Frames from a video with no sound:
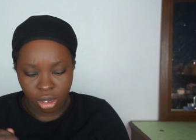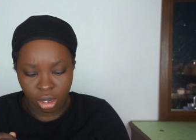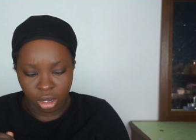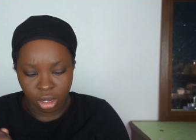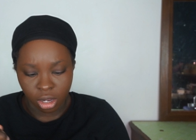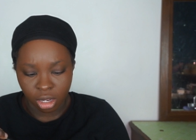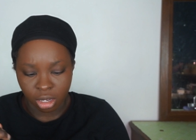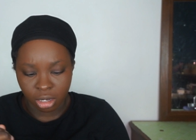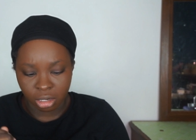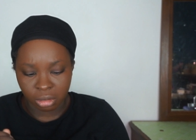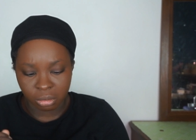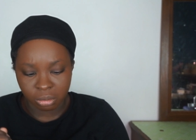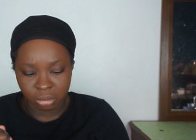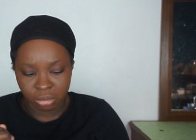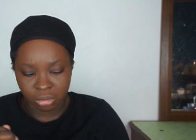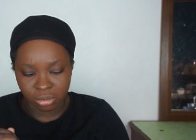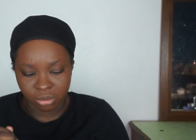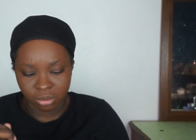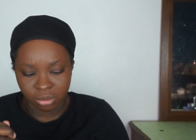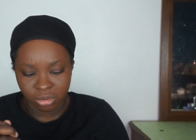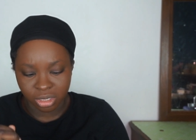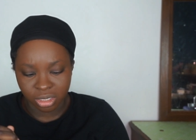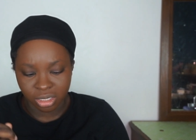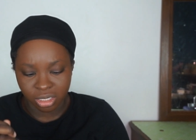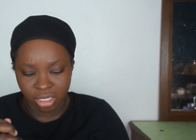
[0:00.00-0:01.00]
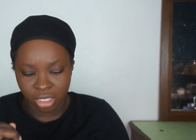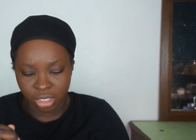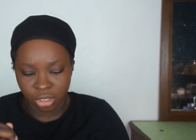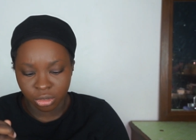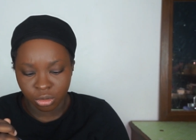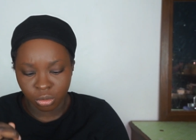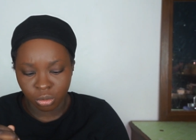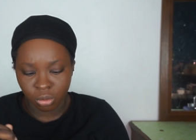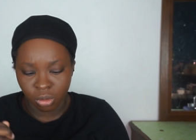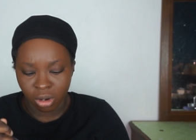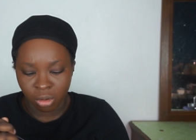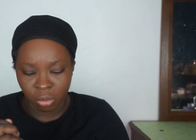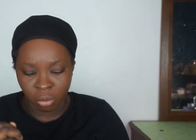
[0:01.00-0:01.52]

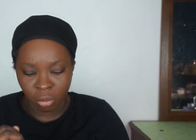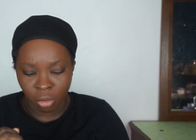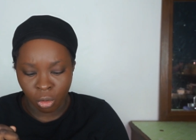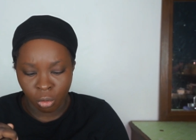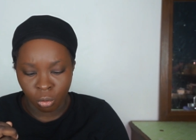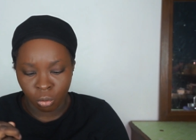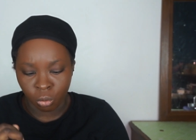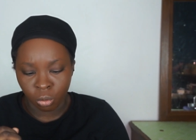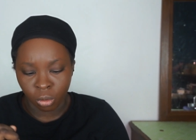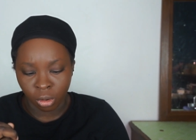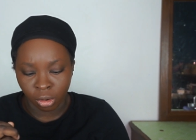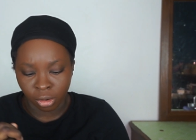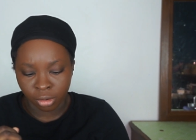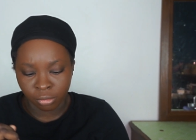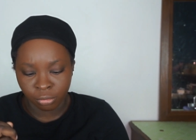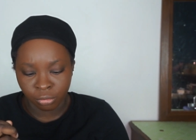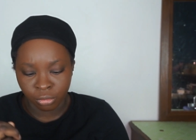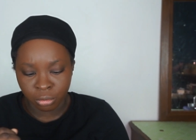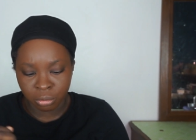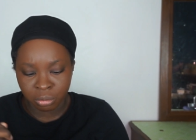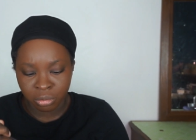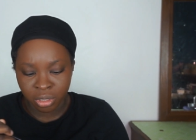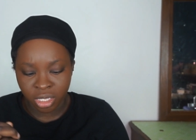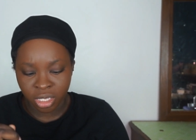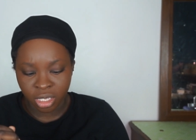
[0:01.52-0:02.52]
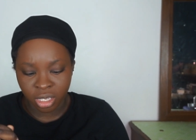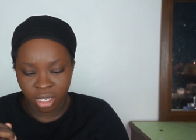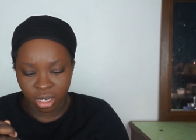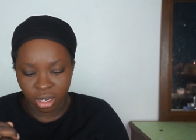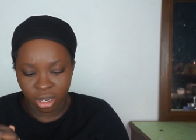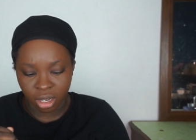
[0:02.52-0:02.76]
Either one won't work for me.